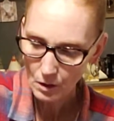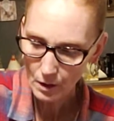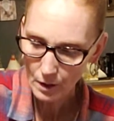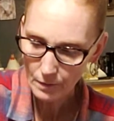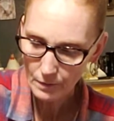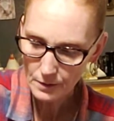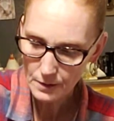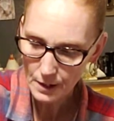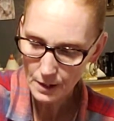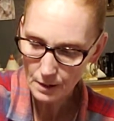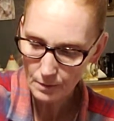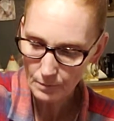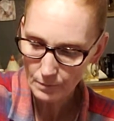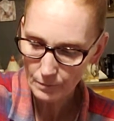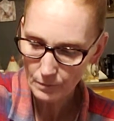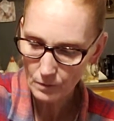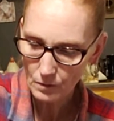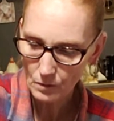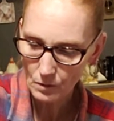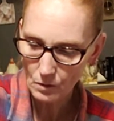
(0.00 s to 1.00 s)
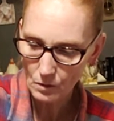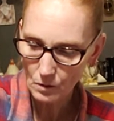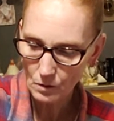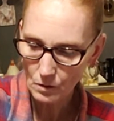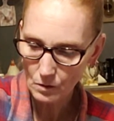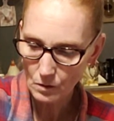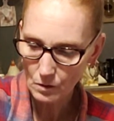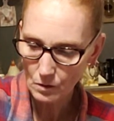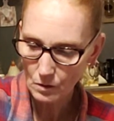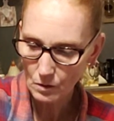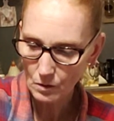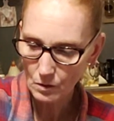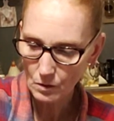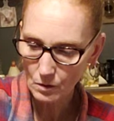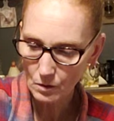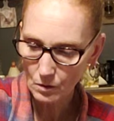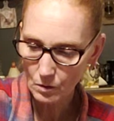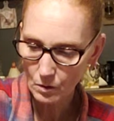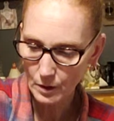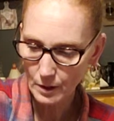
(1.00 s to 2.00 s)
and the date
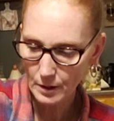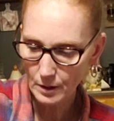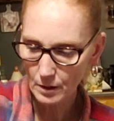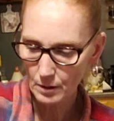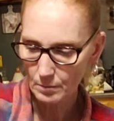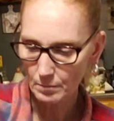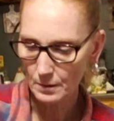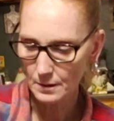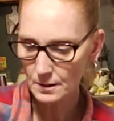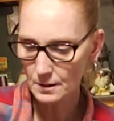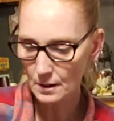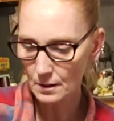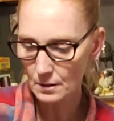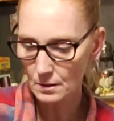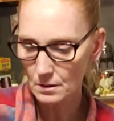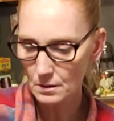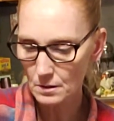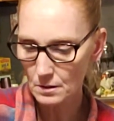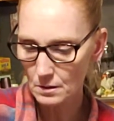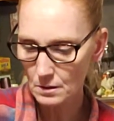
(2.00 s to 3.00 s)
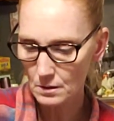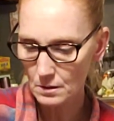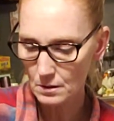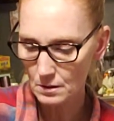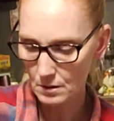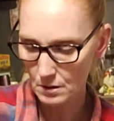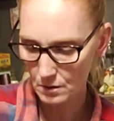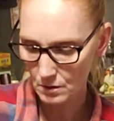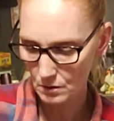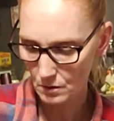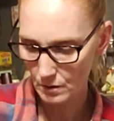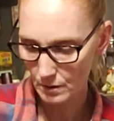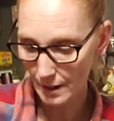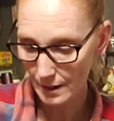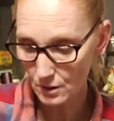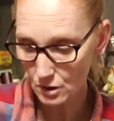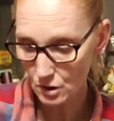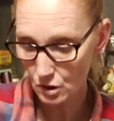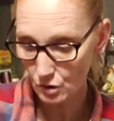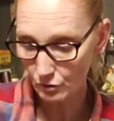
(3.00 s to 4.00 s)
on my sticks.
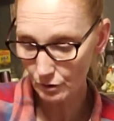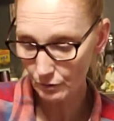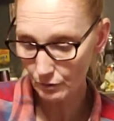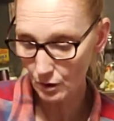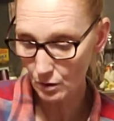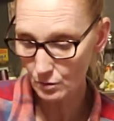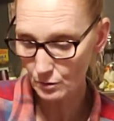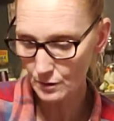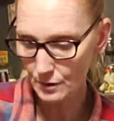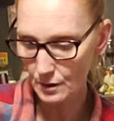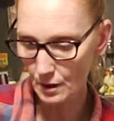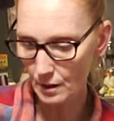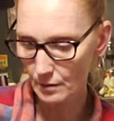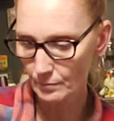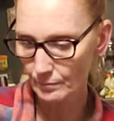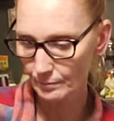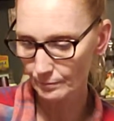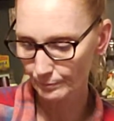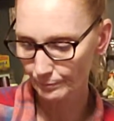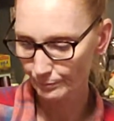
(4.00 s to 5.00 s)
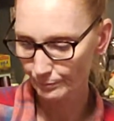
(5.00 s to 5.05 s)
That's 3 rows done.